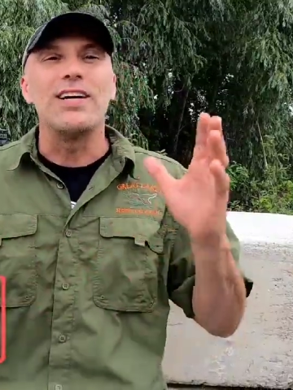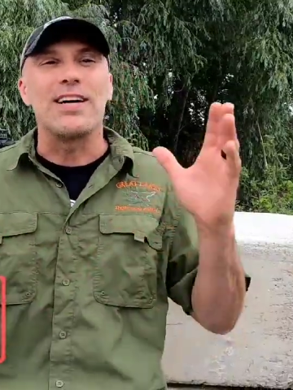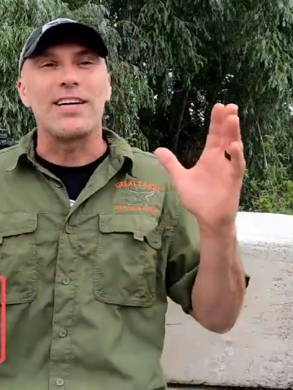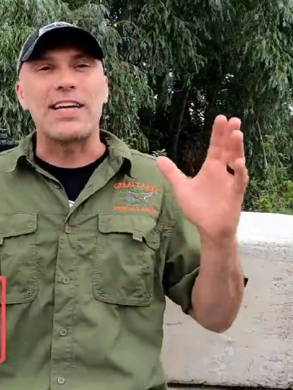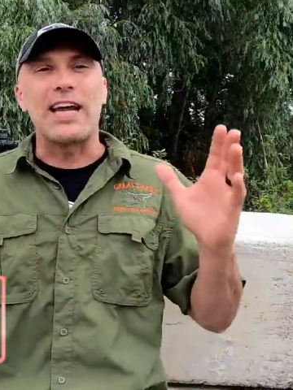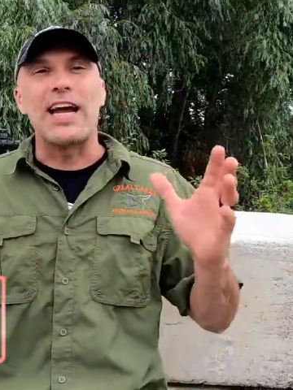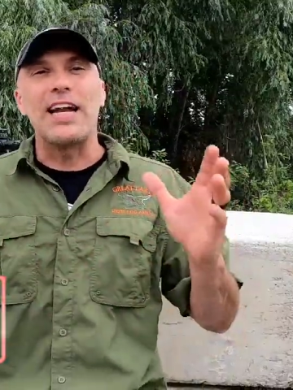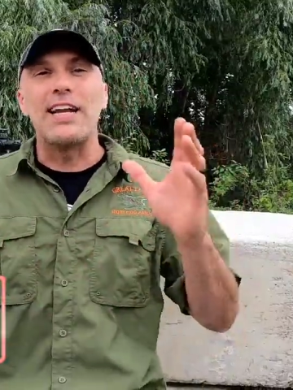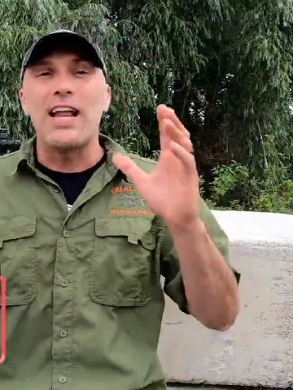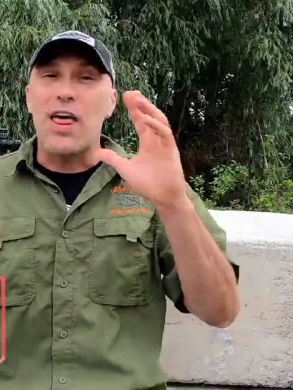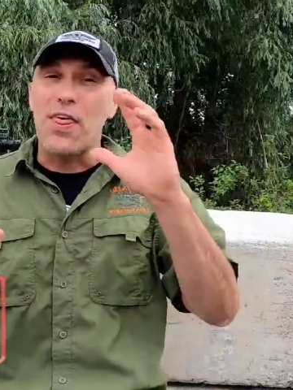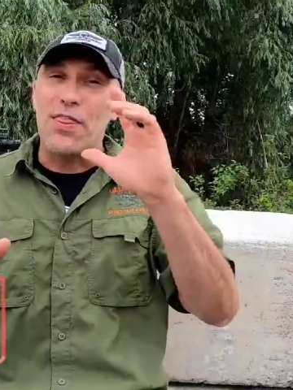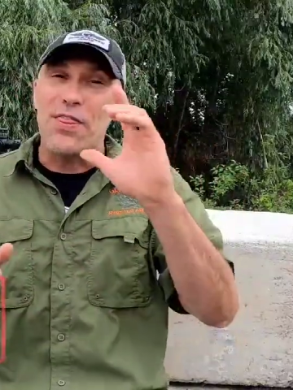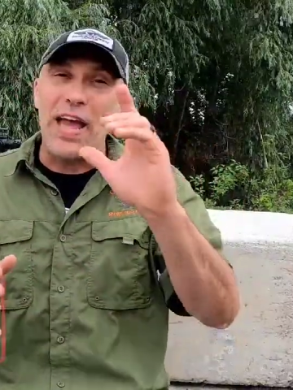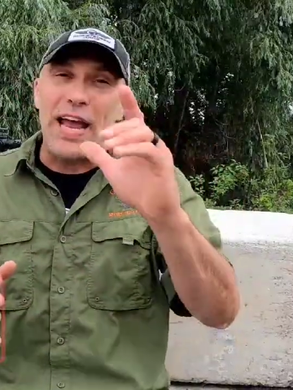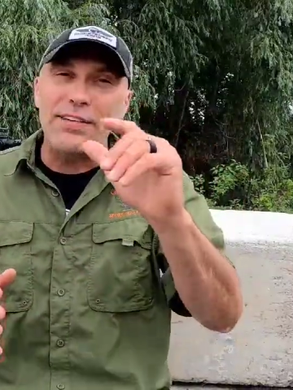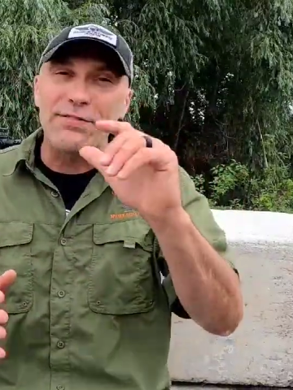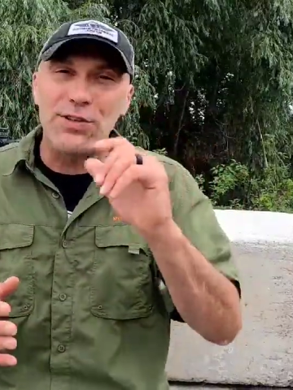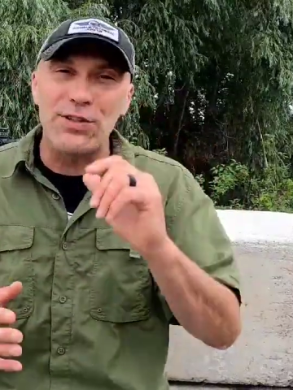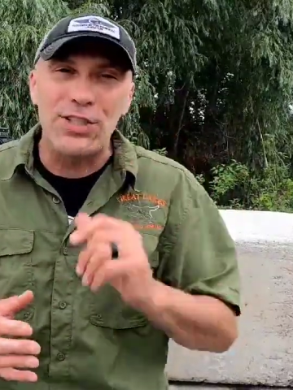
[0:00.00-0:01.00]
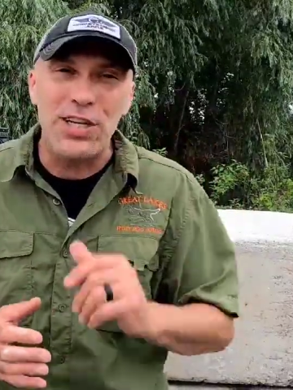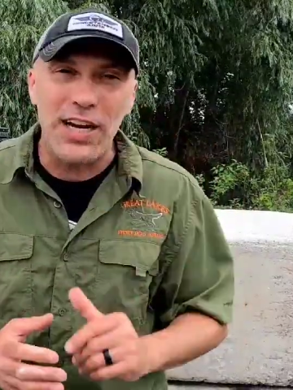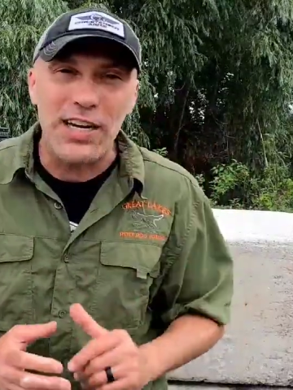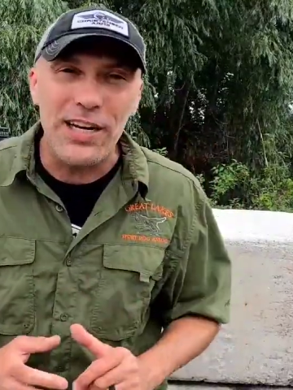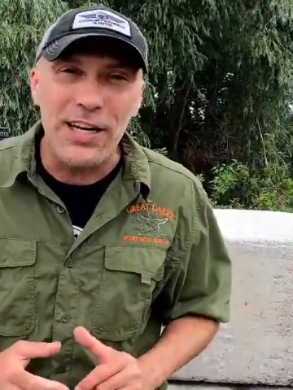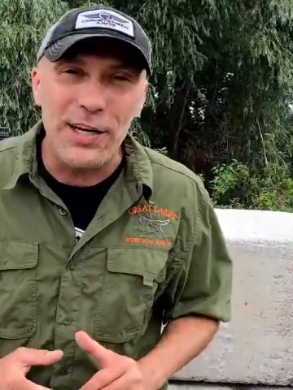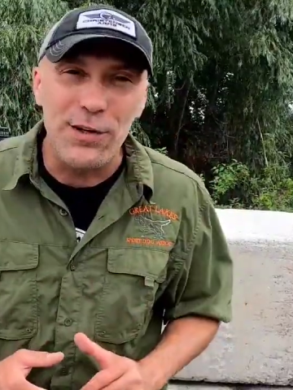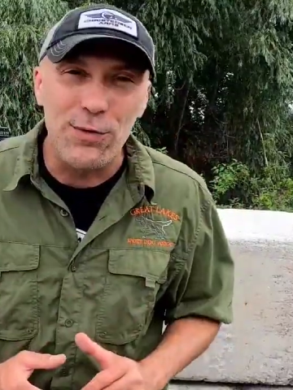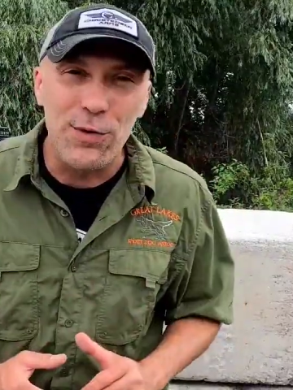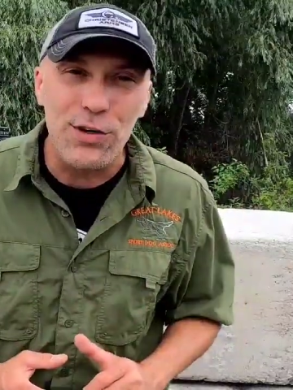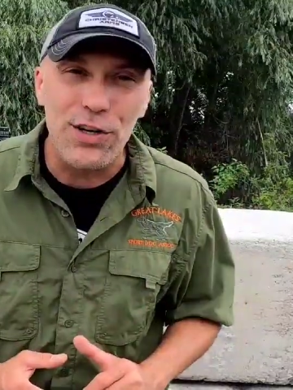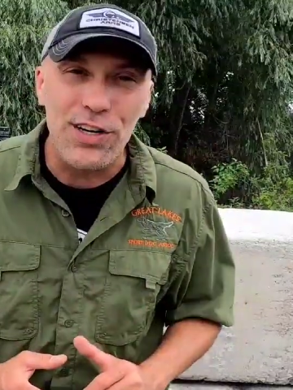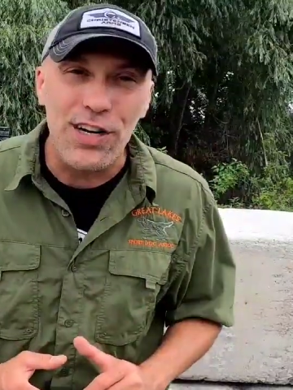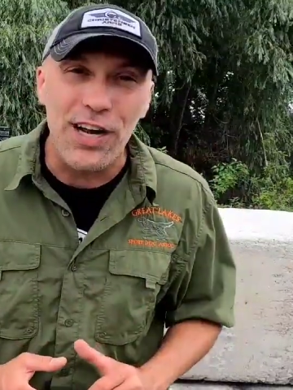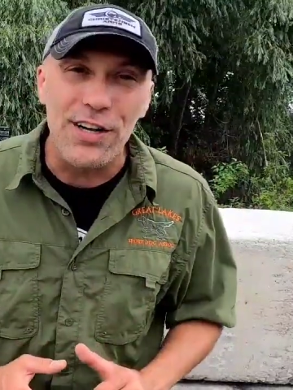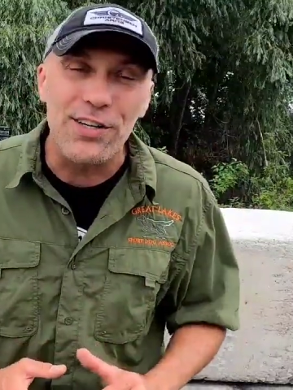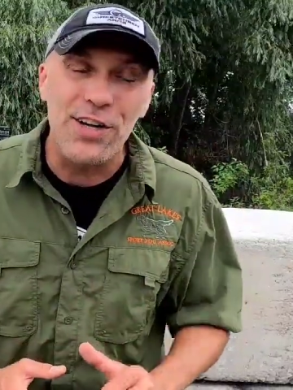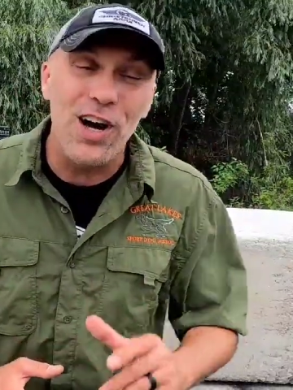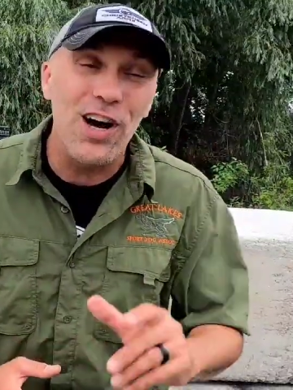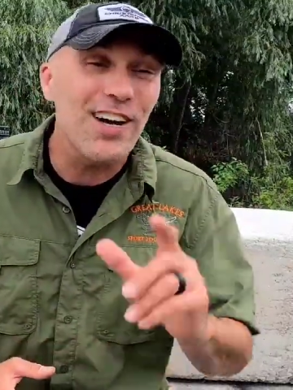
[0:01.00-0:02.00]
Again, thanks for checking into Ruger
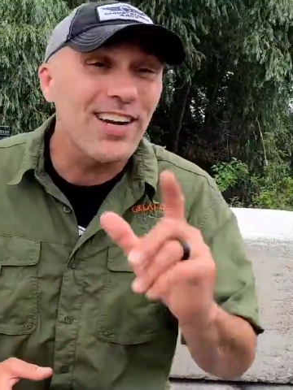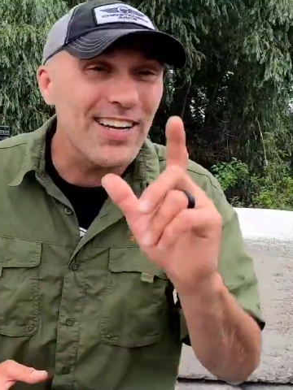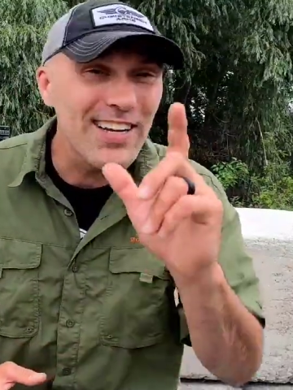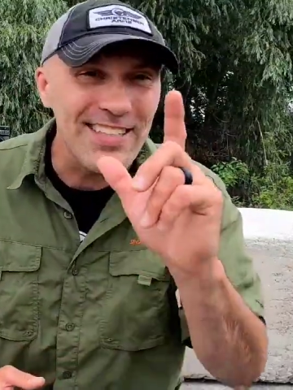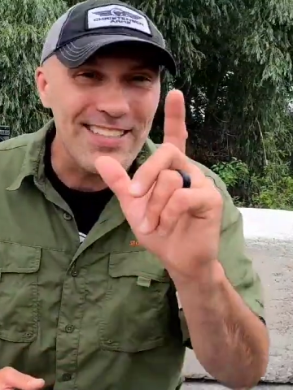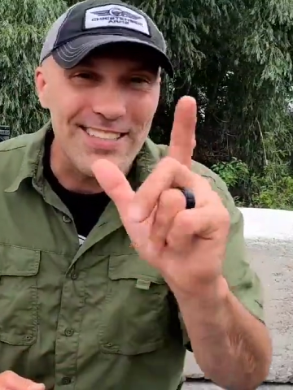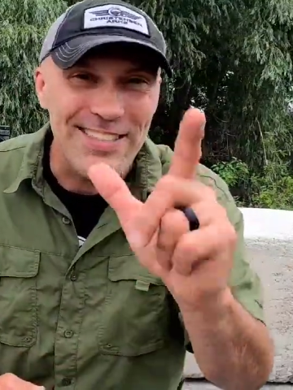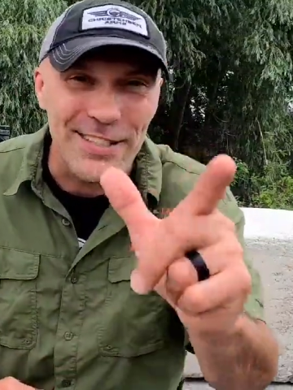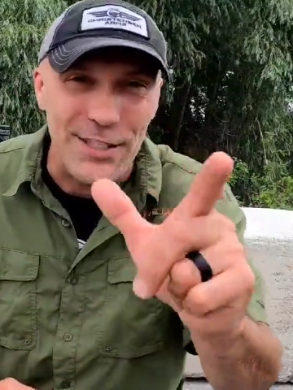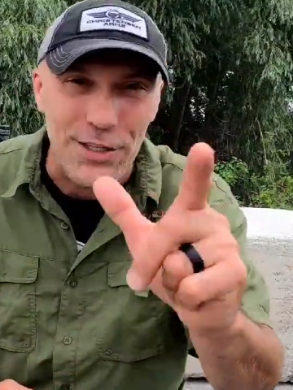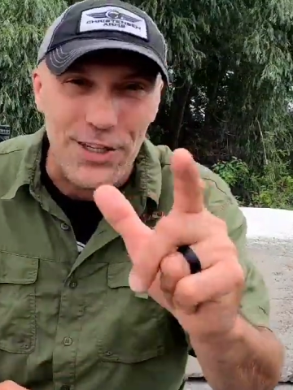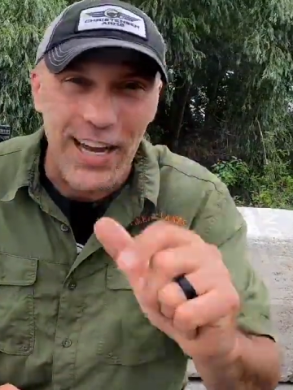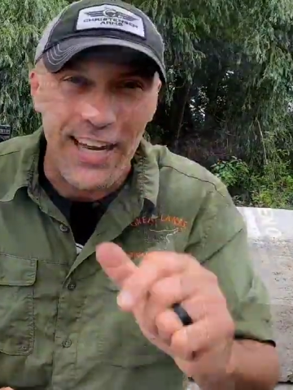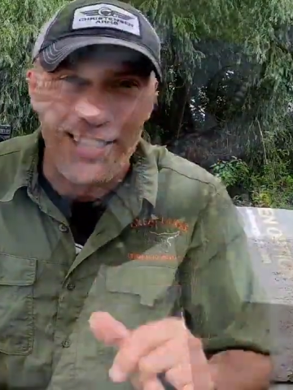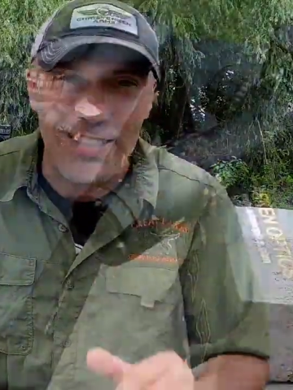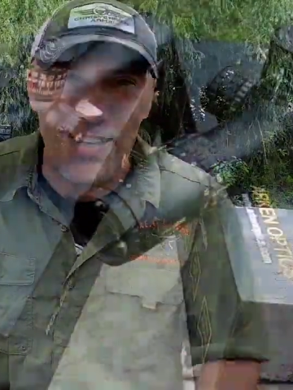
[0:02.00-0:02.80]
Gun Dog see you